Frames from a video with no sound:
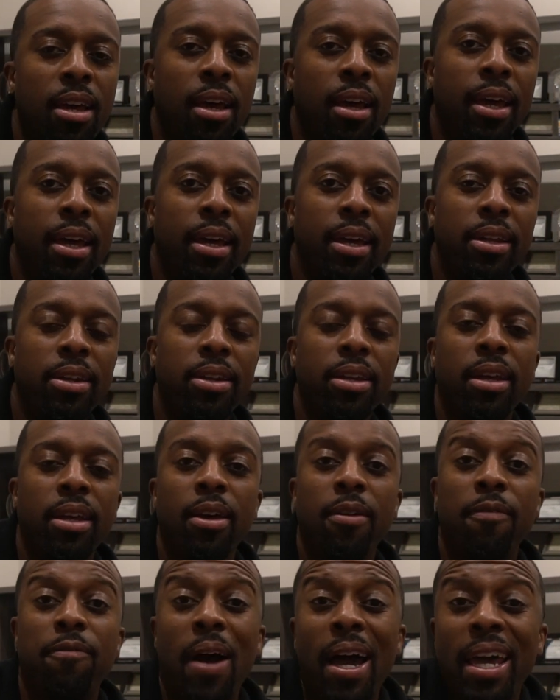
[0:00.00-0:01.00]
And
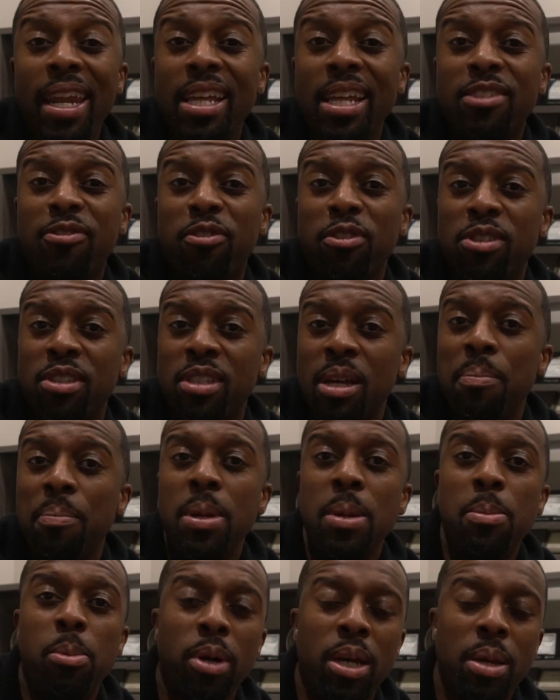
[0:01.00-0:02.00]
finance for some
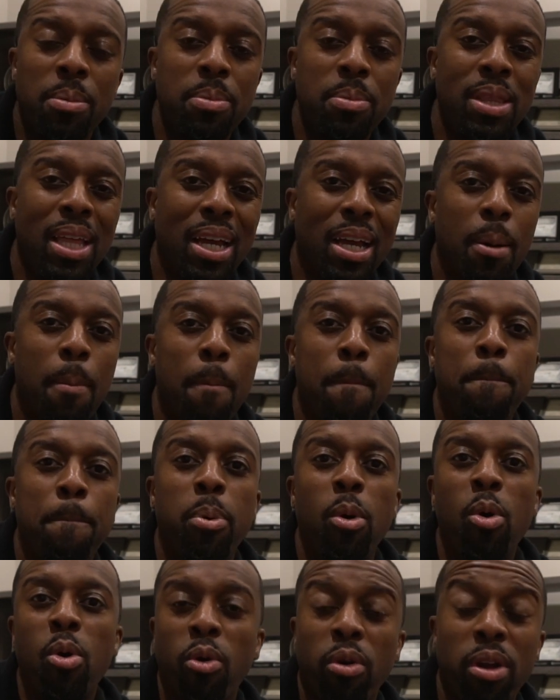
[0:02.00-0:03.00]
people can be like a
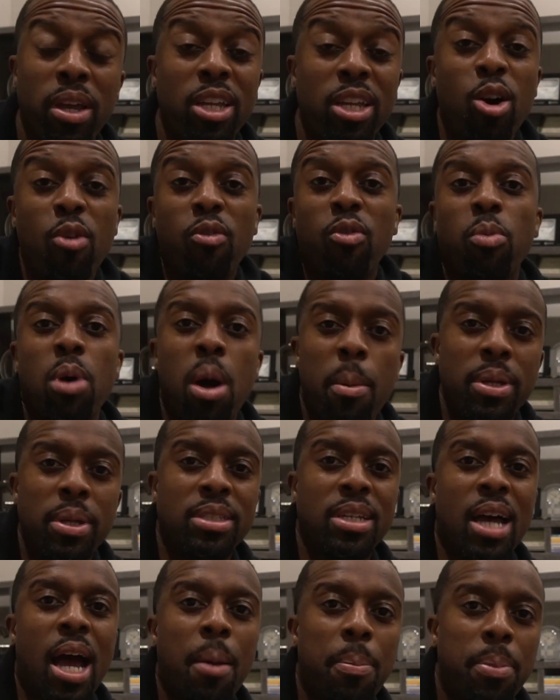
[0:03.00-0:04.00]
boring and overwhelming
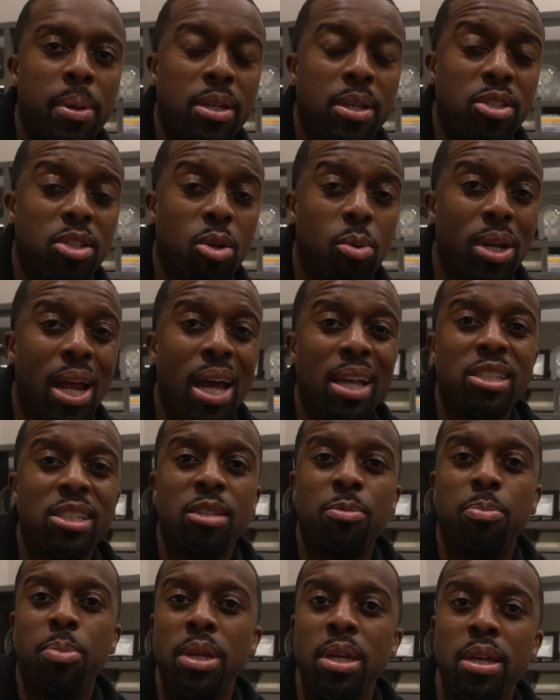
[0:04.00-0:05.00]
topic. So when I
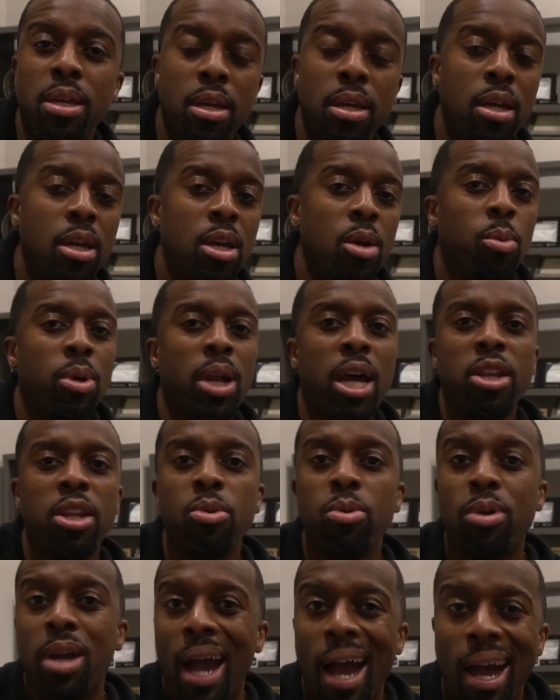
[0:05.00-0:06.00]
speak, when I
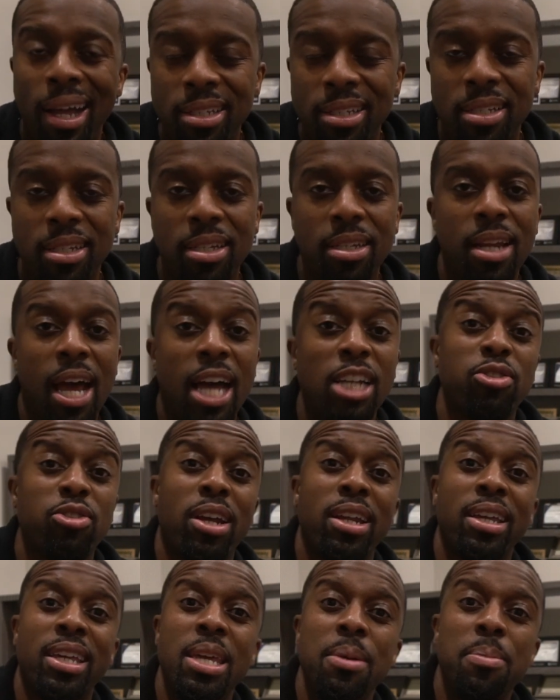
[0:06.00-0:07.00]
do content, I
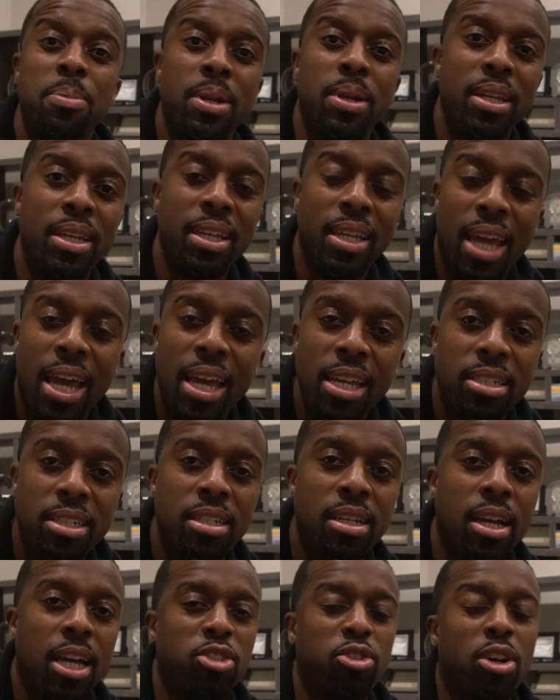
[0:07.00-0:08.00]
try to keep it
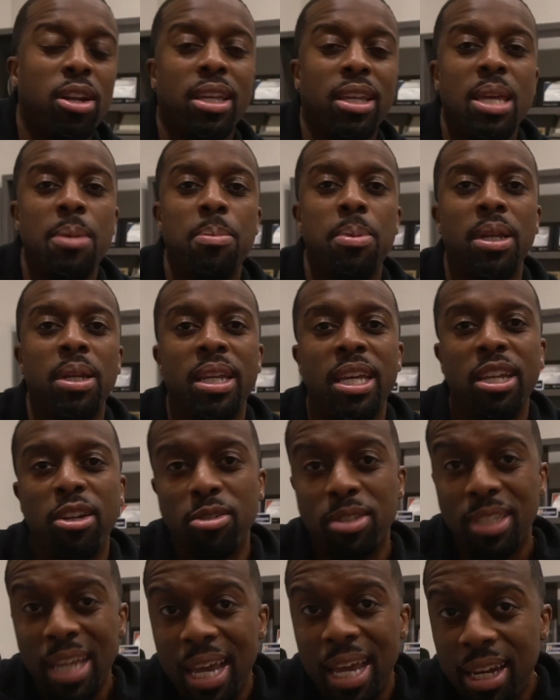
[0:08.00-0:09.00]
engaging, I try to keep it
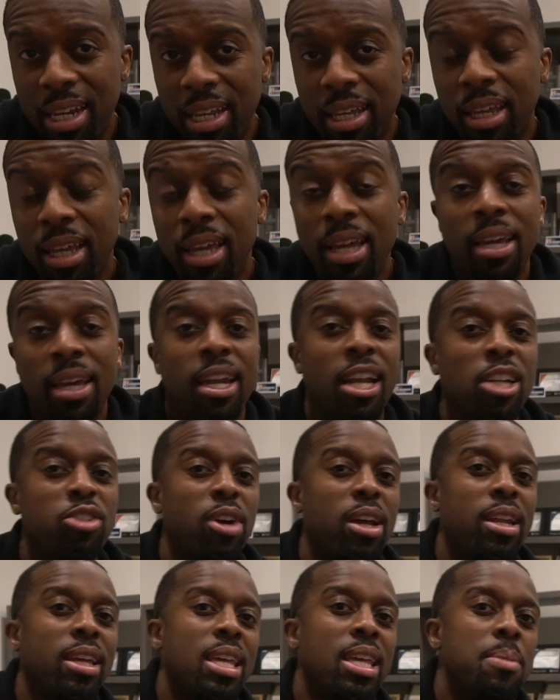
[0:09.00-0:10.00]
entertaining, and I
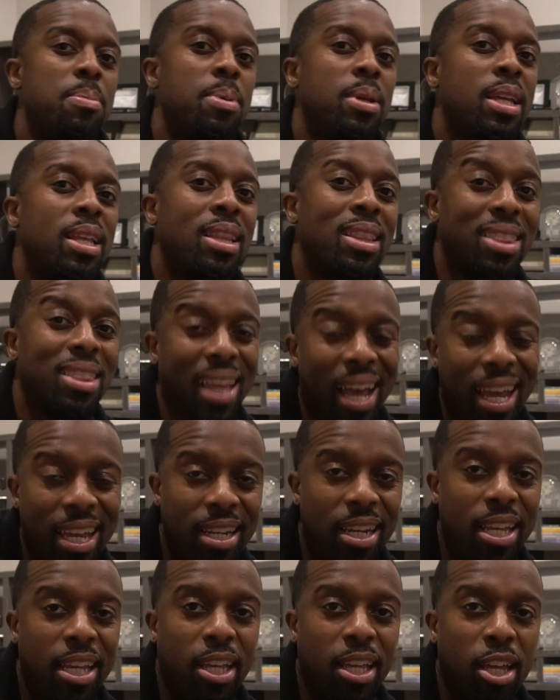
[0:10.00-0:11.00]
try to keep it
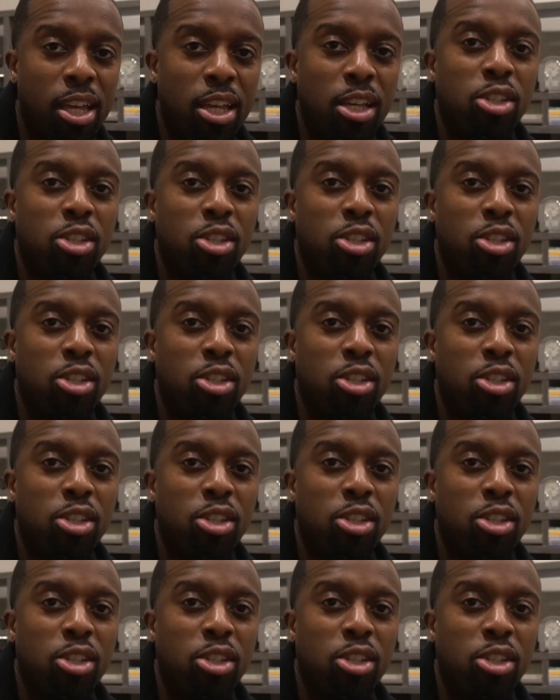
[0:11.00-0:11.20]
enlightening.